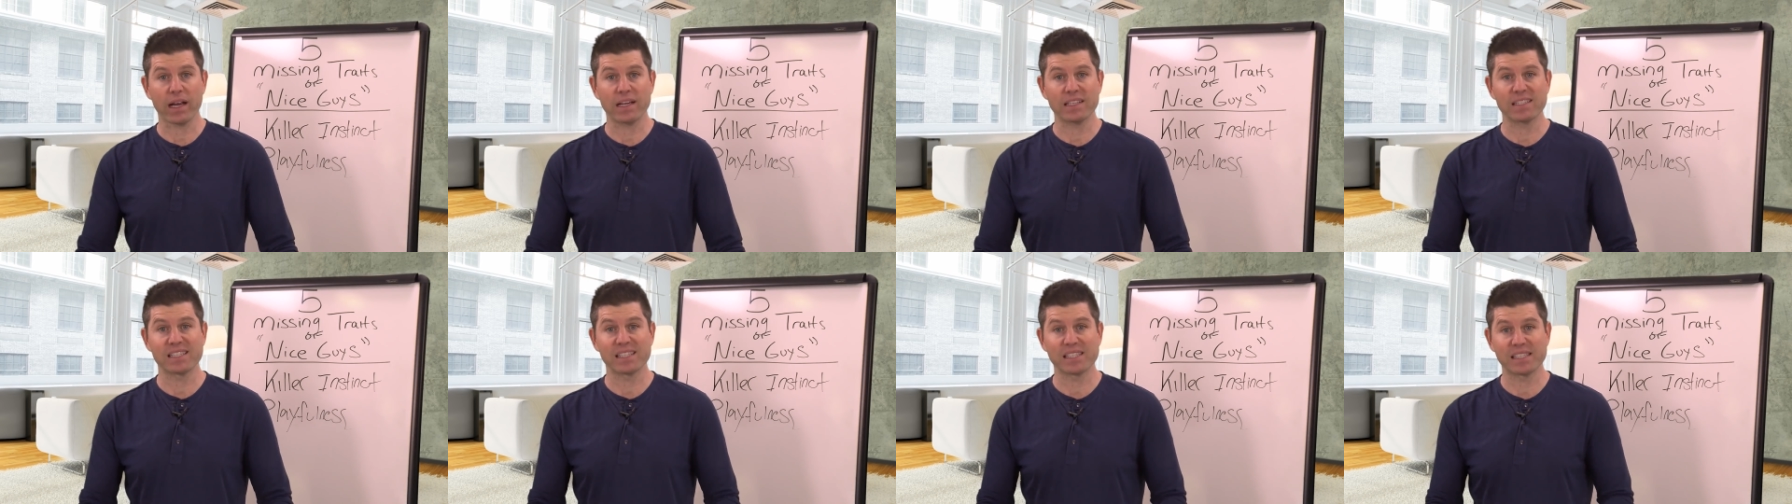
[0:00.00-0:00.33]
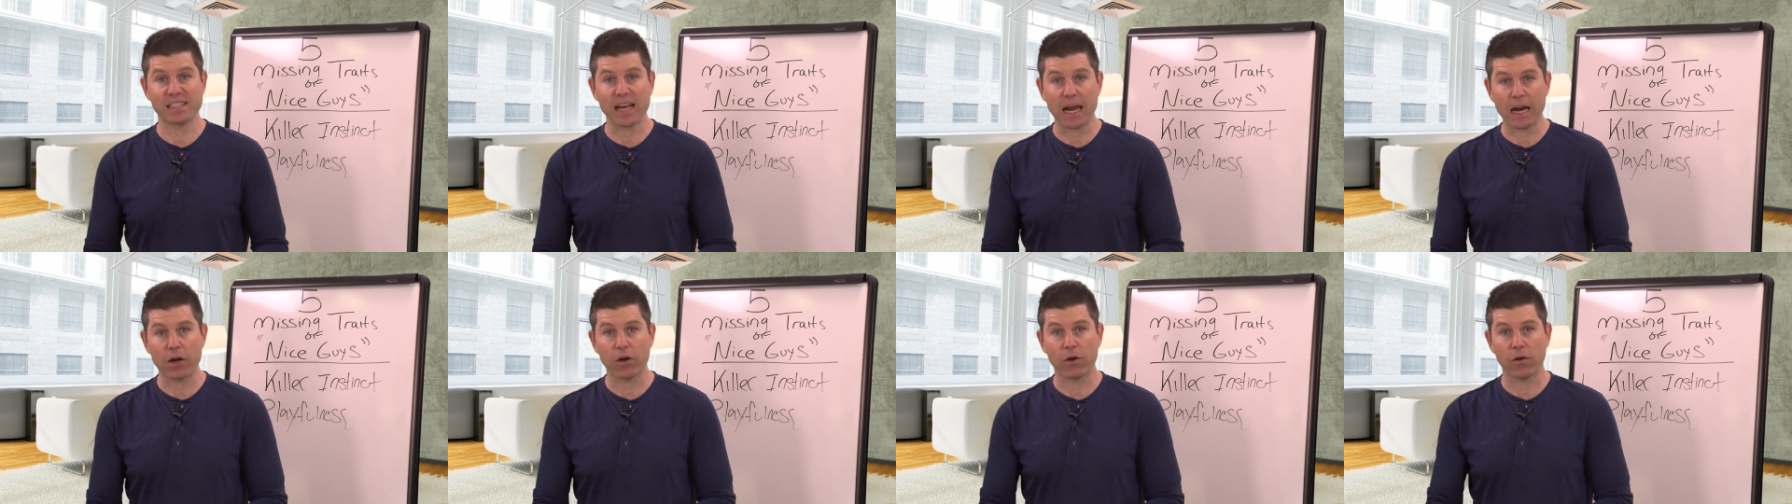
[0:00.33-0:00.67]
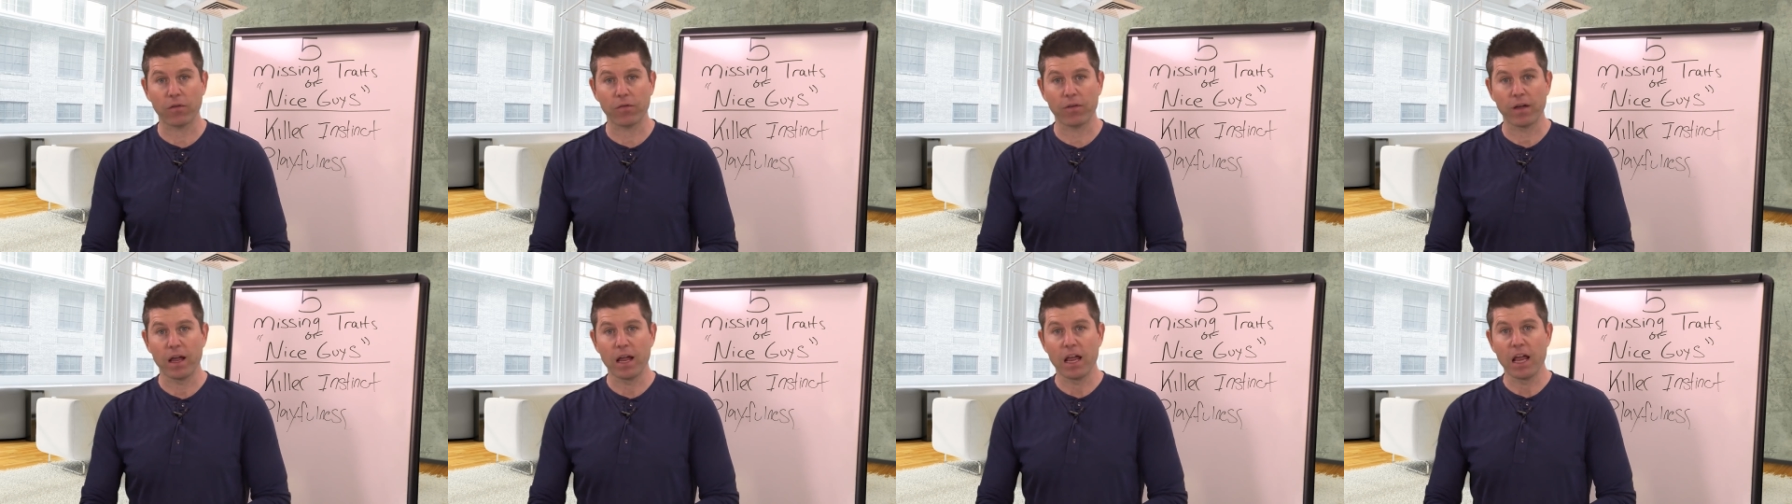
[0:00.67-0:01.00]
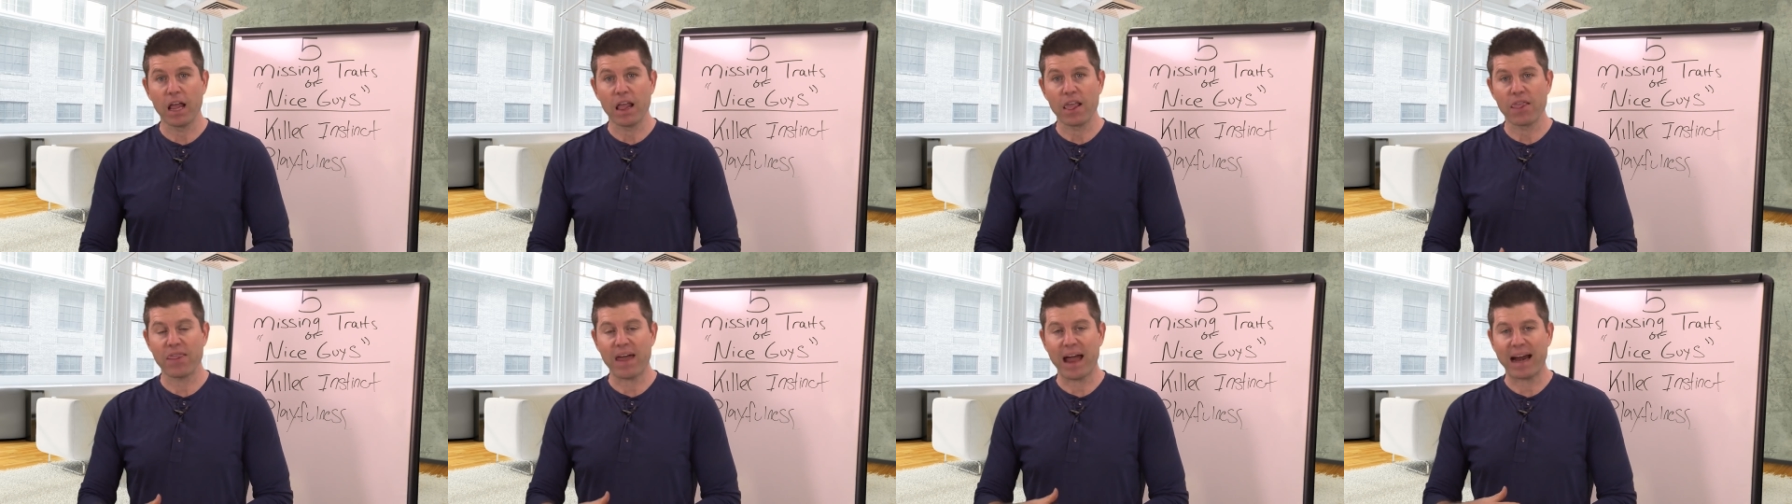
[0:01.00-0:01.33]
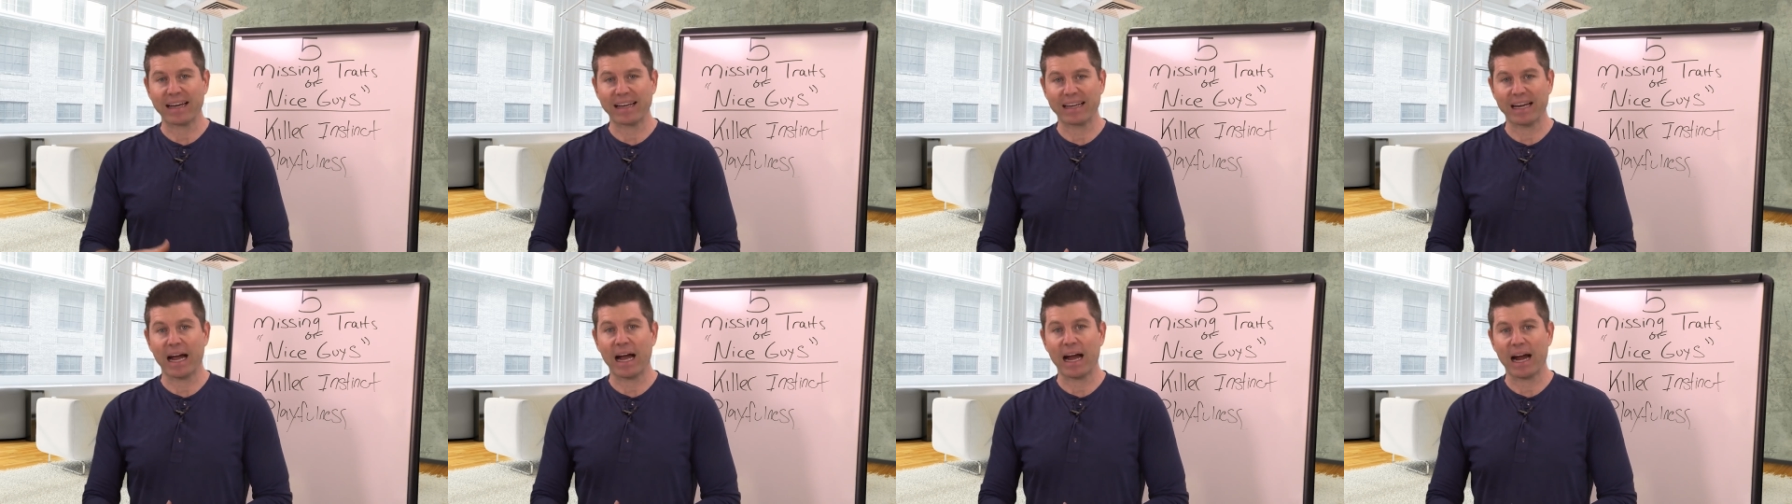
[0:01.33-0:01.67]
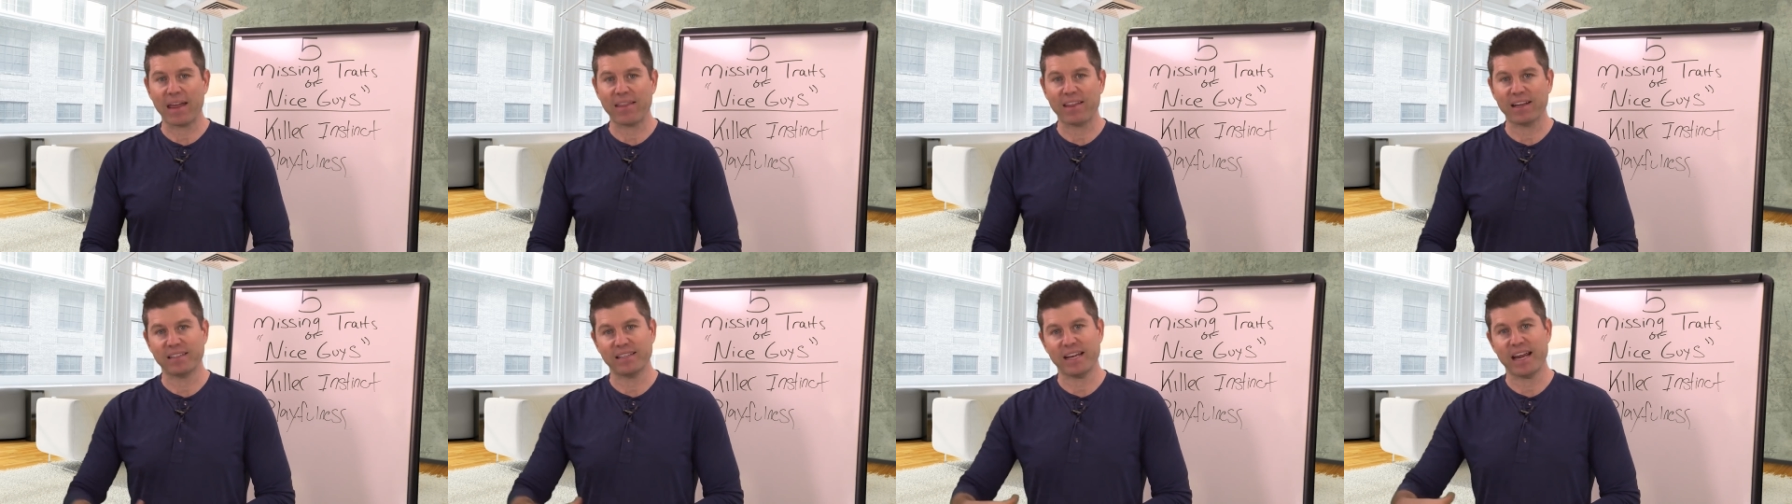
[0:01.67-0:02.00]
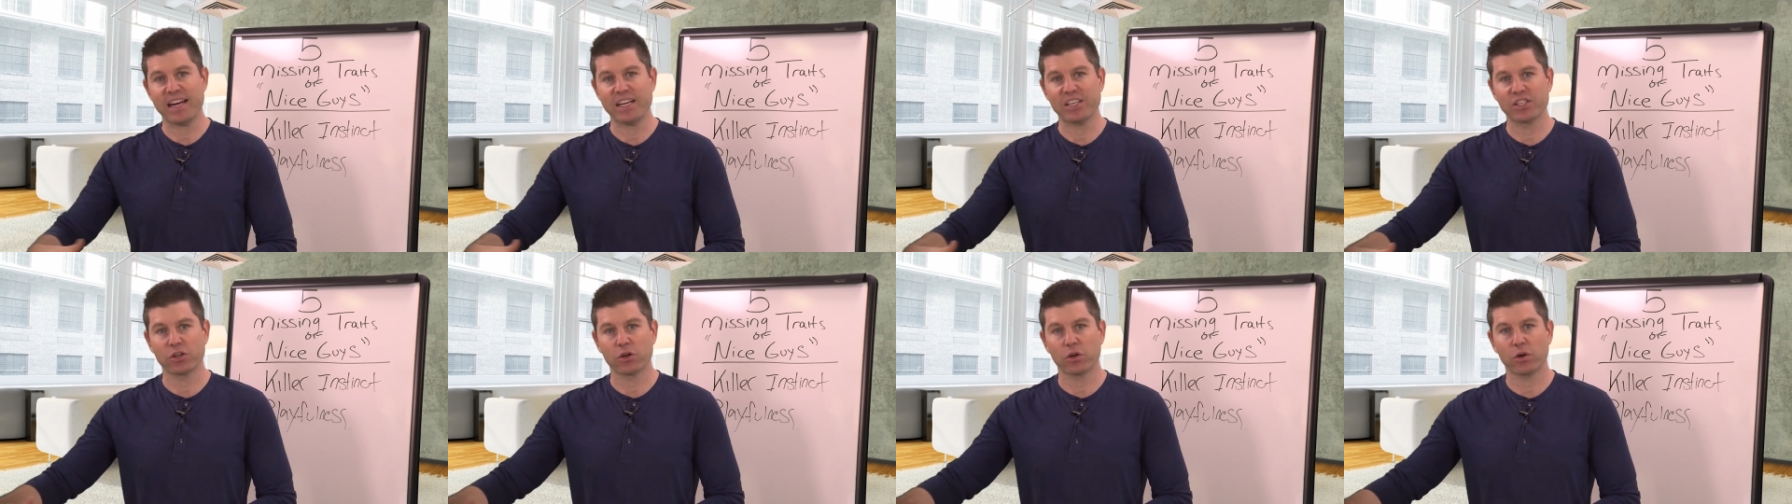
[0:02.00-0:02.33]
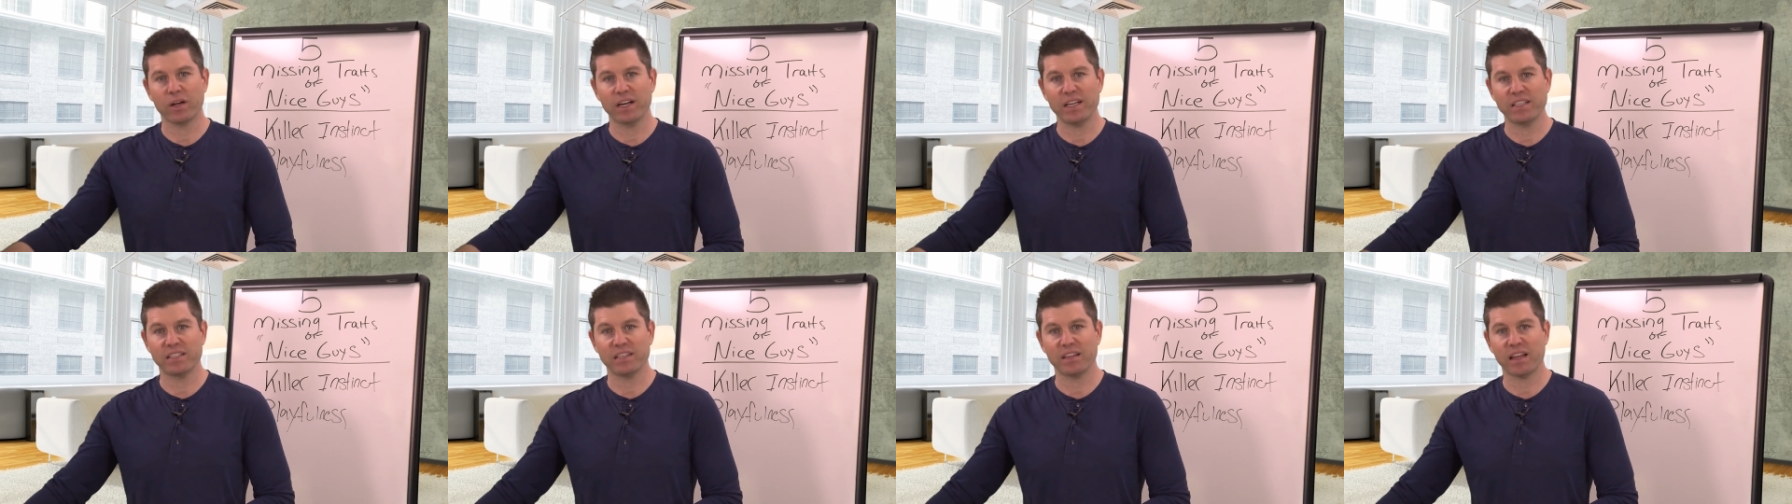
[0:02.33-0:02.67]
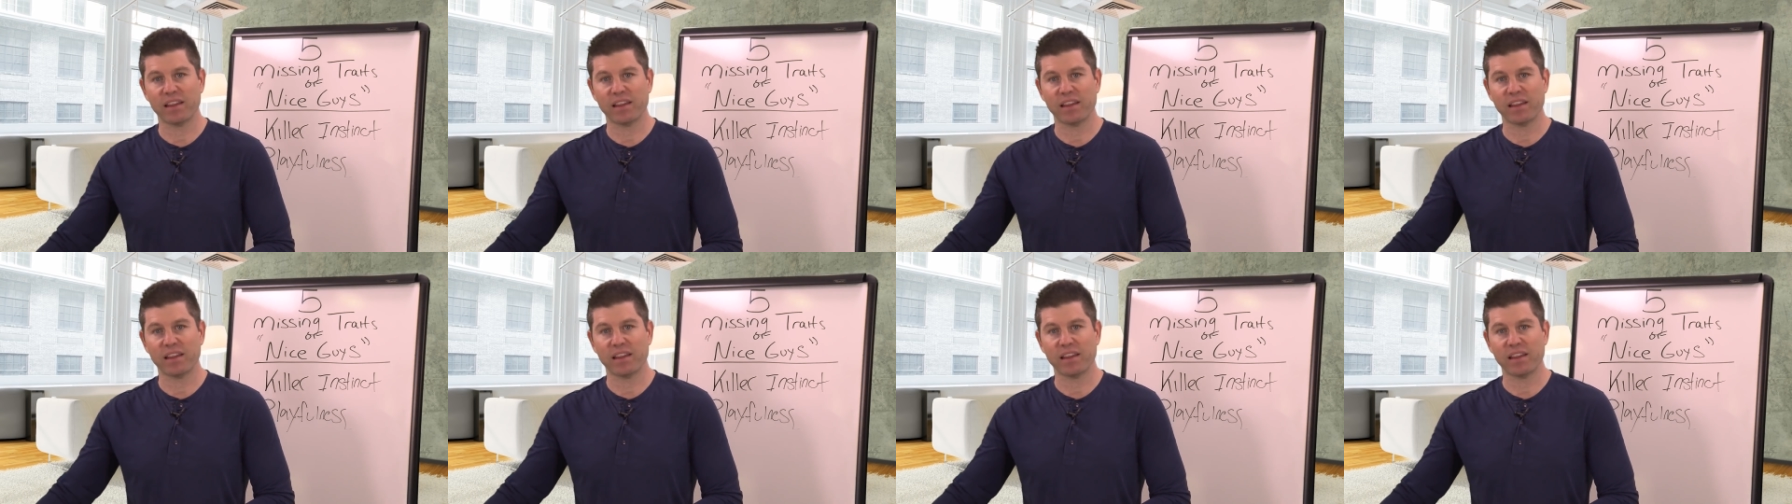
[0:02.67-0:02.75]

instead of that guy that takes her into